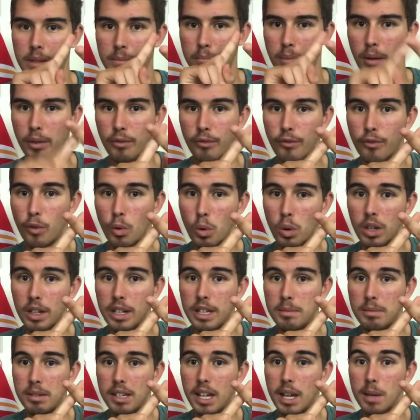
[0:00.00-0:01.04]
before he
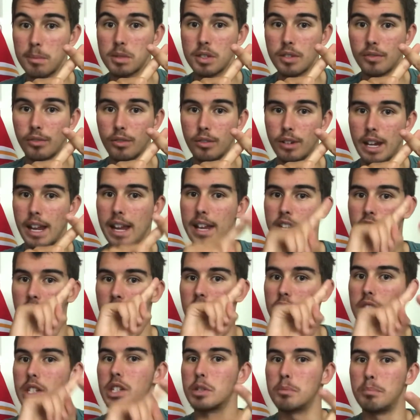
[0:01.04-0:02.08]
becomes a free
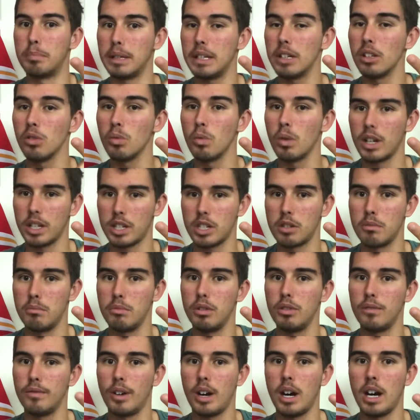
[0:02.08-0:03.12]
agent? Does Beal want to
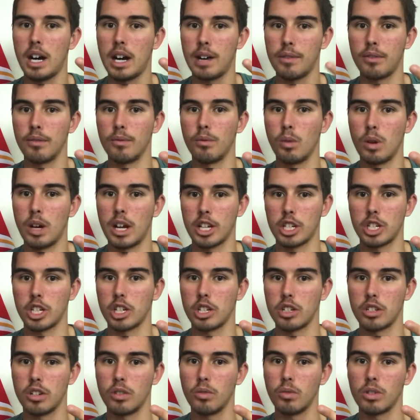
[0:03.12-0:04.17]
move off of
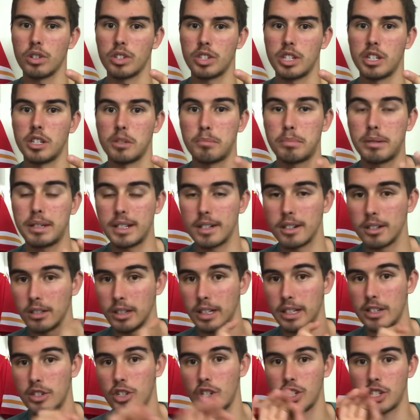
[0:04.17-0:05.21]
Washington, or is this
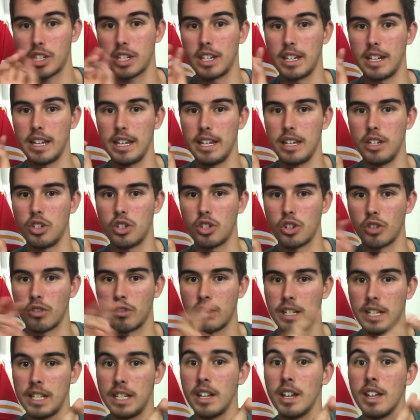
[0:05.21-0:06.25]
purely just an
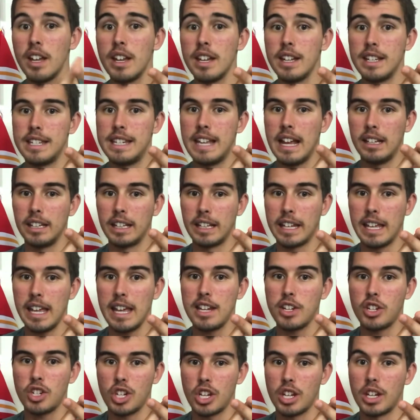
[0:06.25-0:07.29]
injury
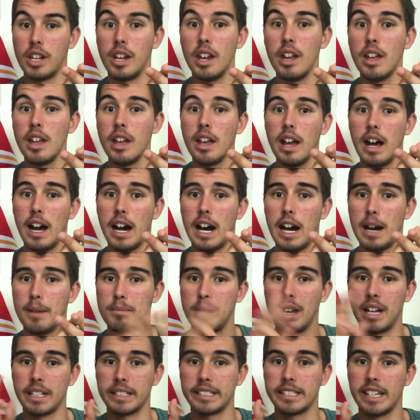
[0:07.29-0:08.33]
delegation?
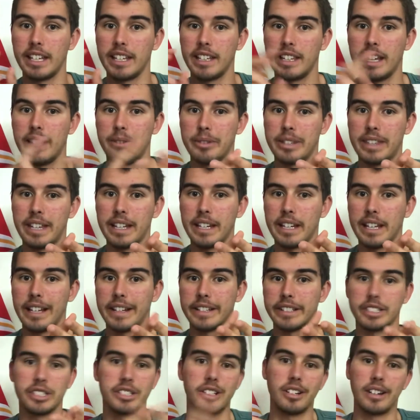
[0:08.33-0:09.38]
Not saying that with any kind
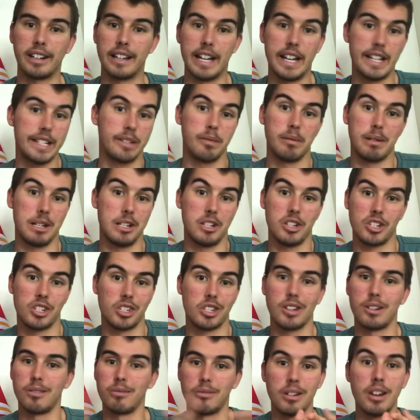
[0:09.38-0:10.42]
of sarcasm. I just
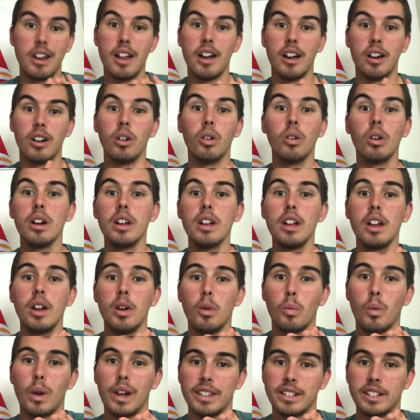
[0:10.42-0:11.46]
don't know
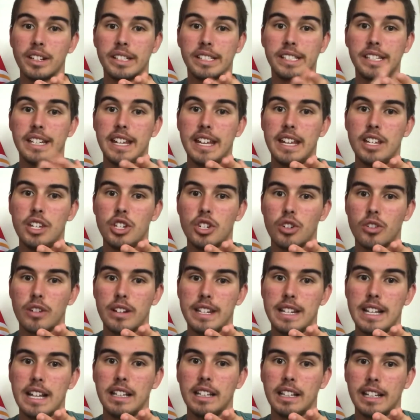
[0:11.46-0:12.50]
whether it's an injury
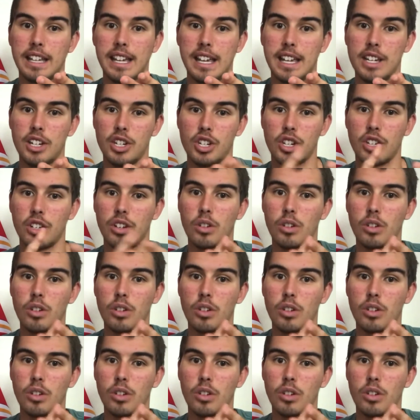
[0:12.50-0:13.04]
delegation